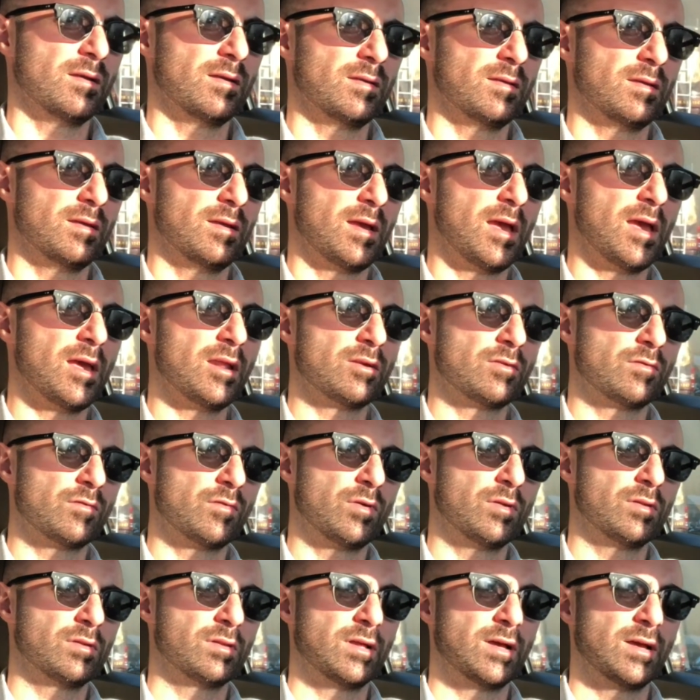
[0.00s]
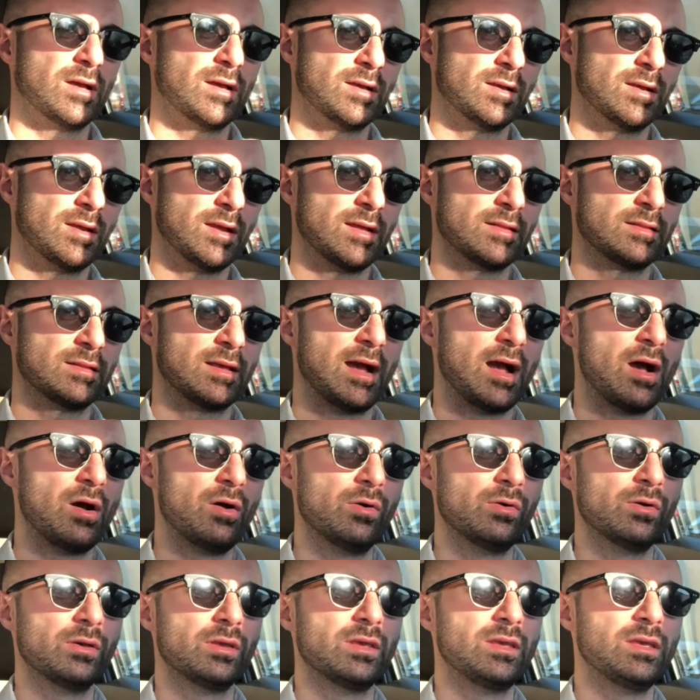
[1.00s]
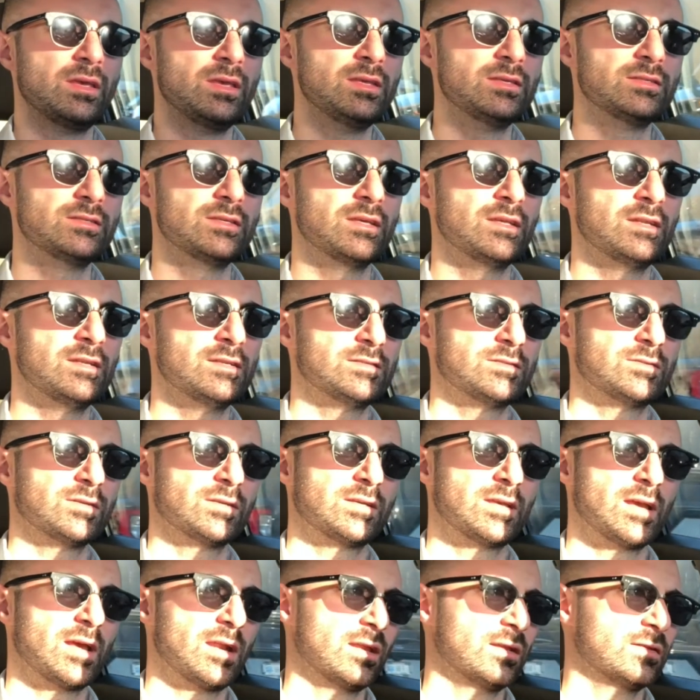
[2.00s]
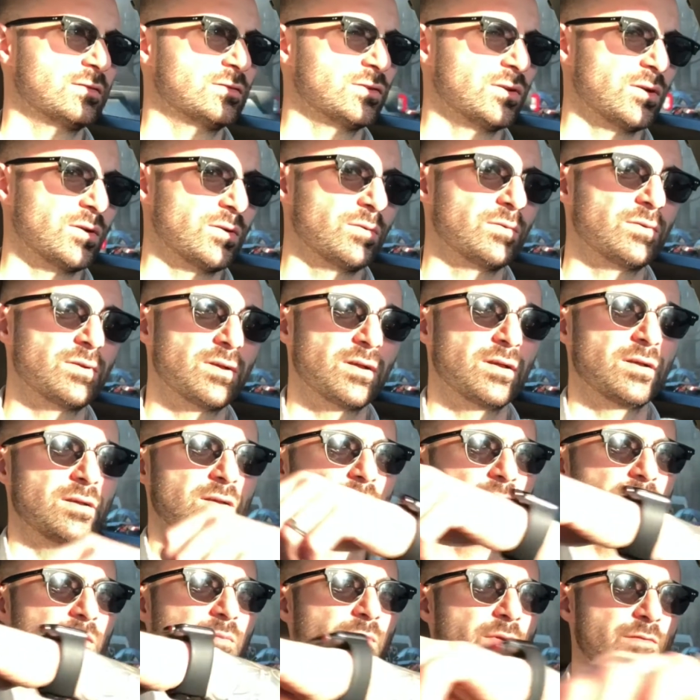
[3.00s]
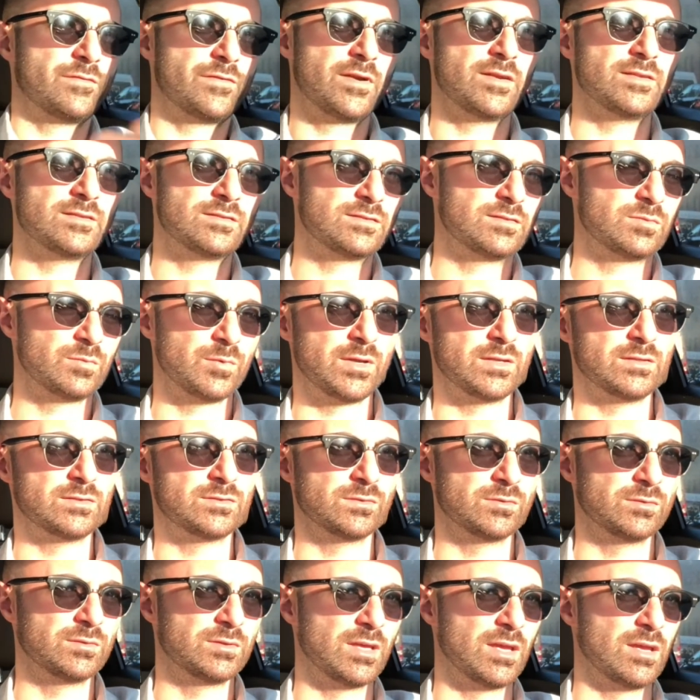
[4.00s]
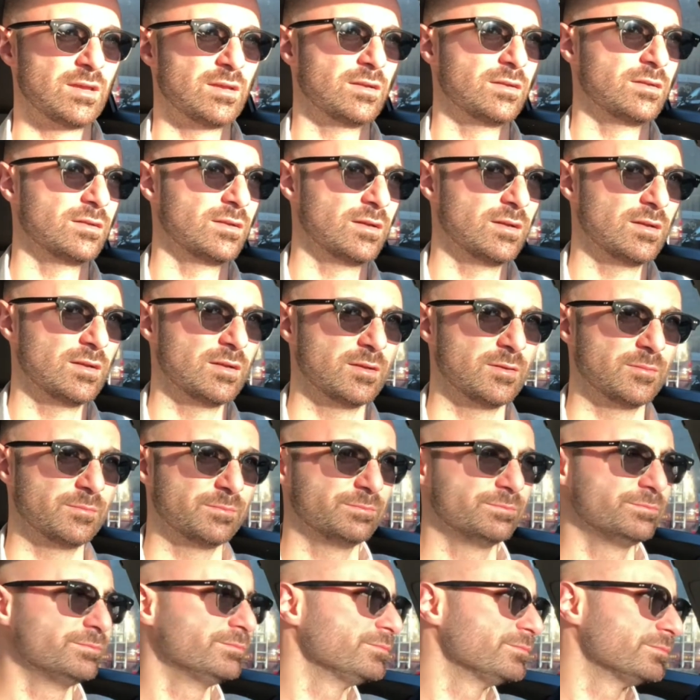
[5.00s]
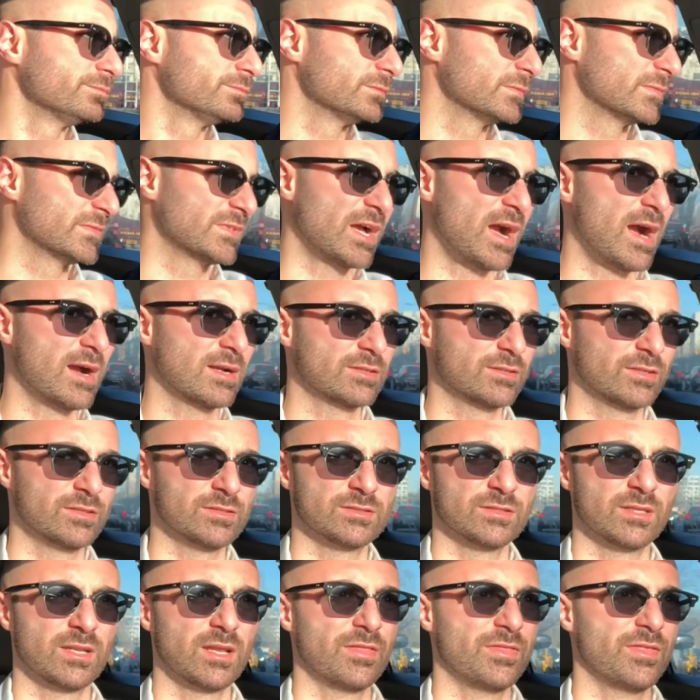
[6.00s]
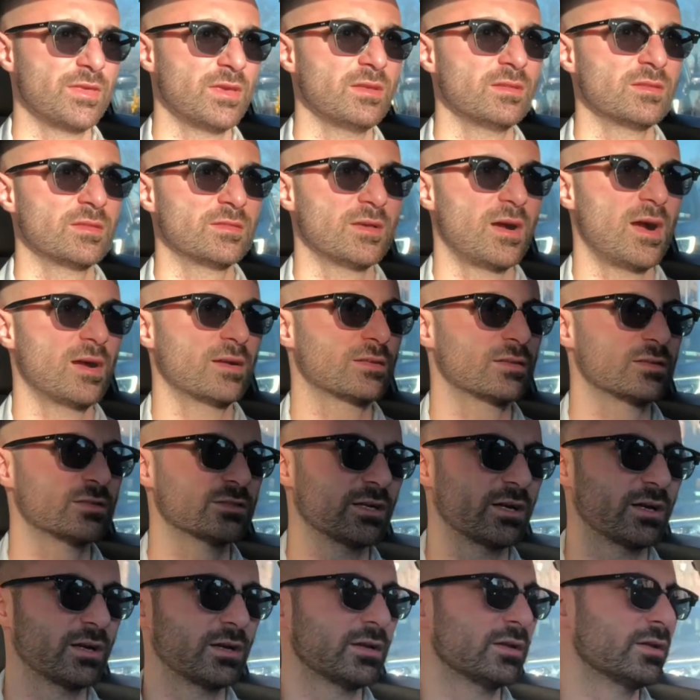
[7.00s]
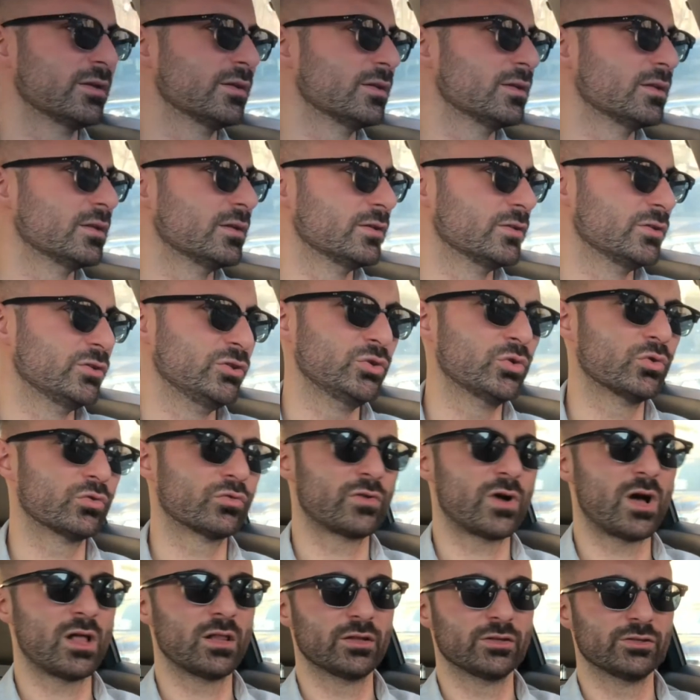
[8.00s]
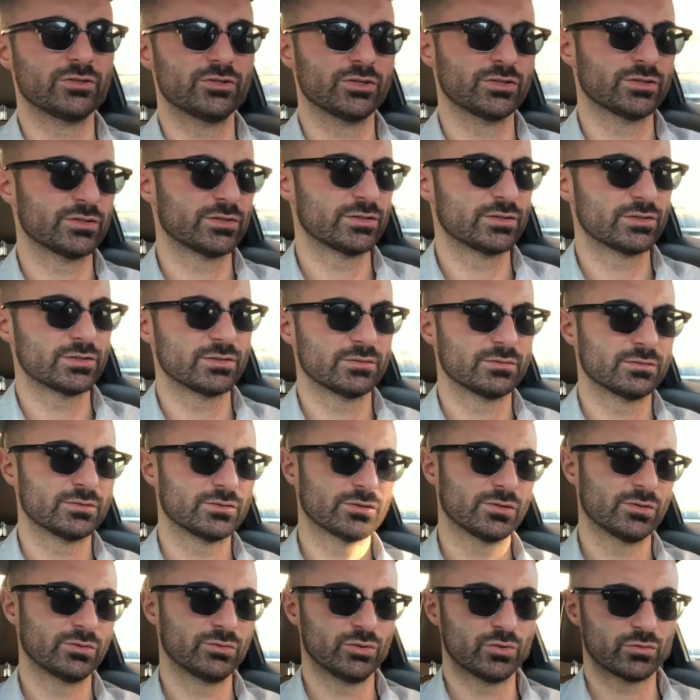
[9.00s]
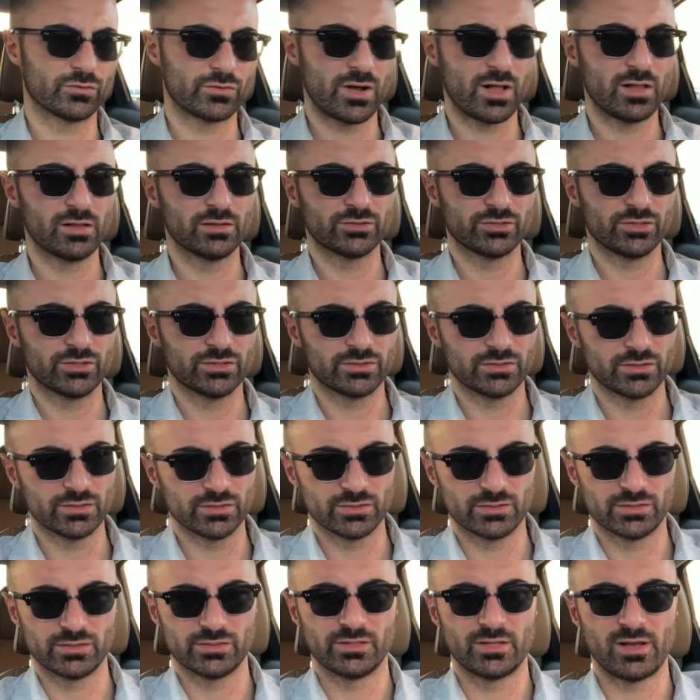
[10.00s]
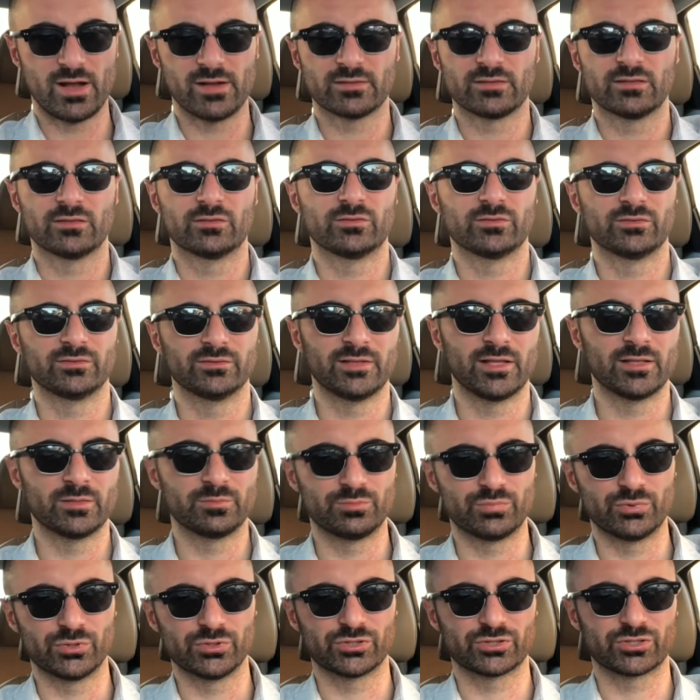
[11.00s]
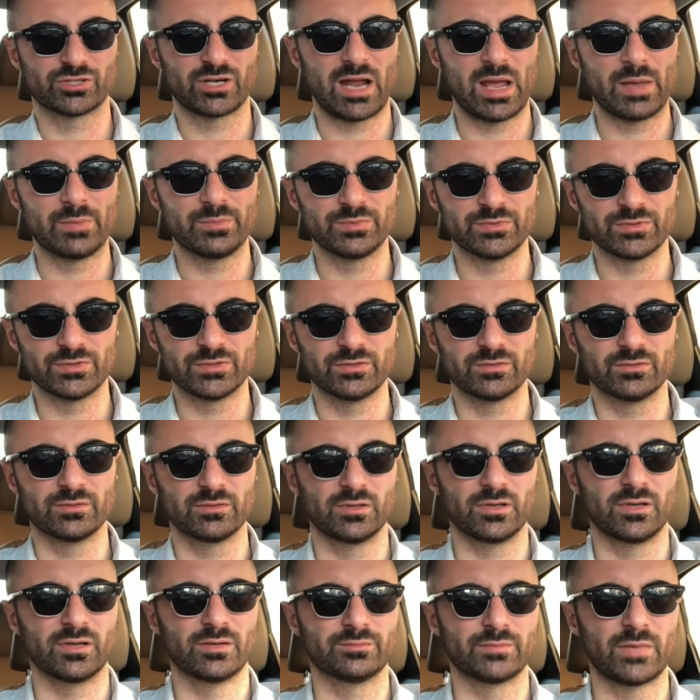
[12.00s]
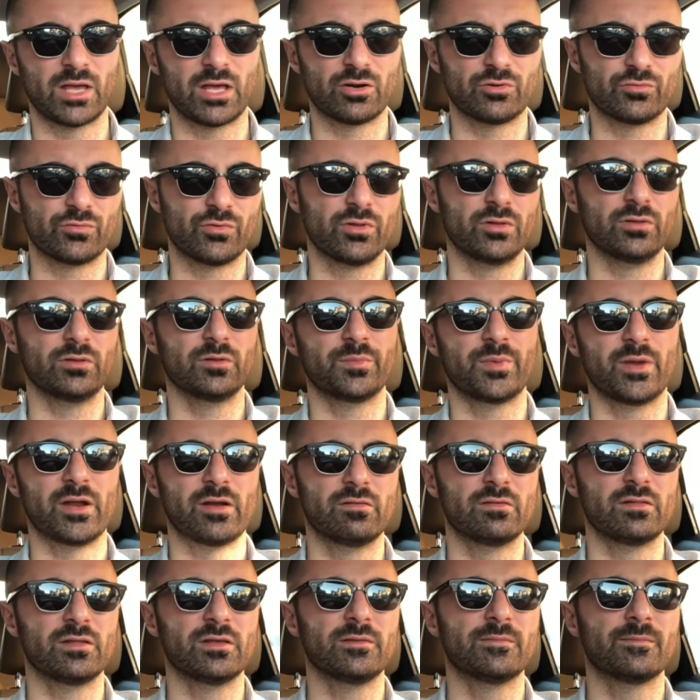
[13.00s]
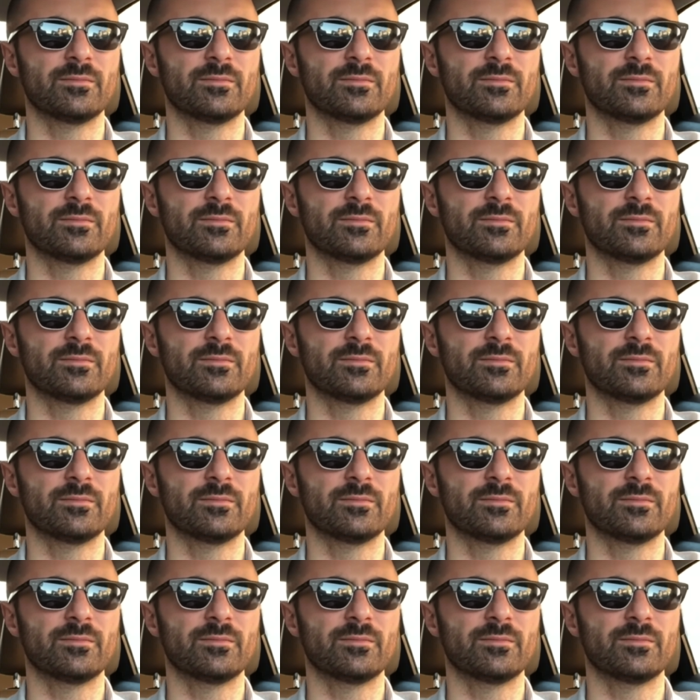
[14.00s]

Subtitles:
Adderall and how easy it is to get it. So, my friends went to their doctors, and I think the doctors are neurologists. So, neurologist is doctor that prescribes Adderall apparently,